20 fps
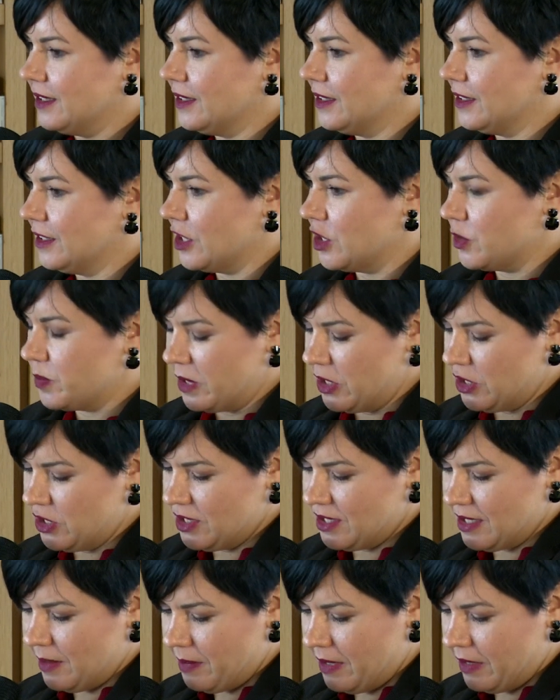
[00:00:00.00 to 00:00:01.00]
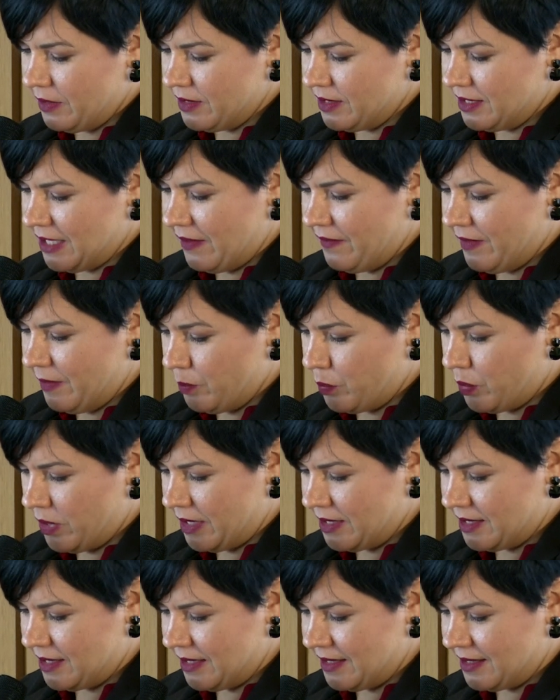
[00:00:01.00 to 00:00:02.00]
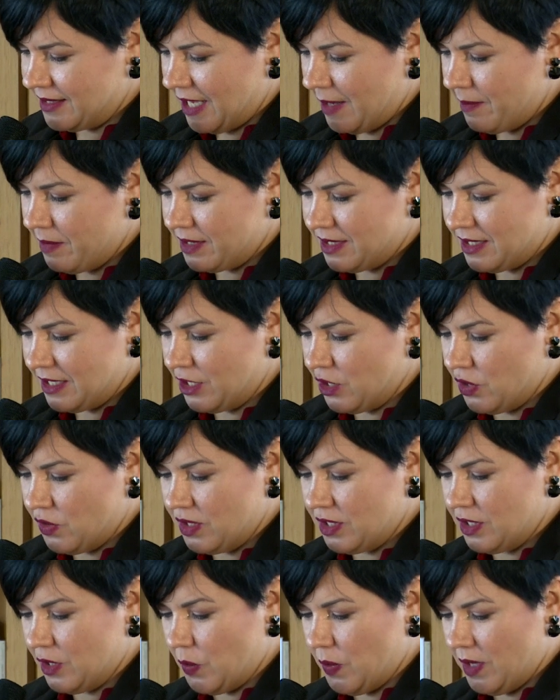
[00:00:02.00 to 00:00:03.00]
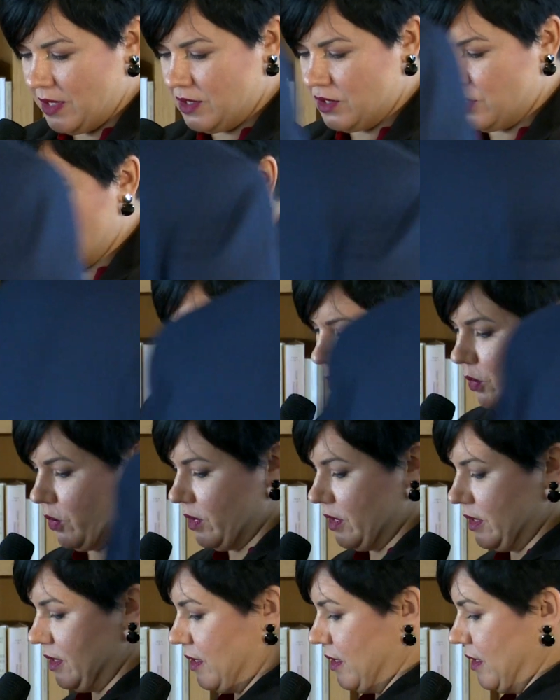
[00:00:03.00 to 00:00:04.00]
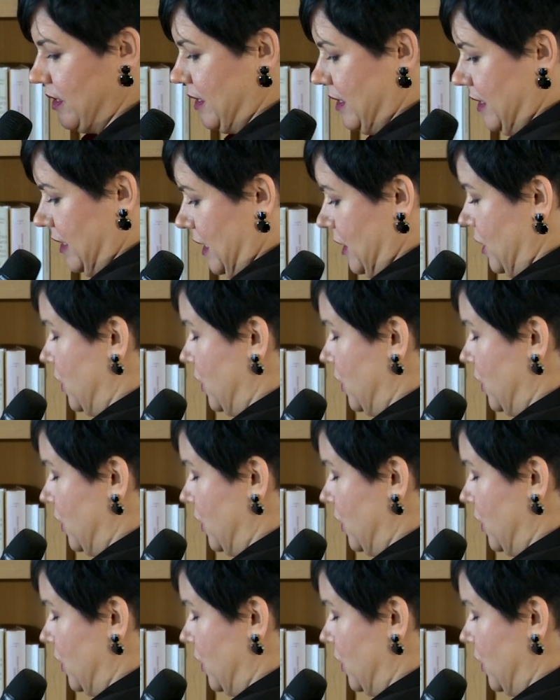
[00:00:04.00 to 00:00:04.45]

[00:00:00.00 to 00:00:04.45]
The speech is about seven pressing cybersecurity questions boards need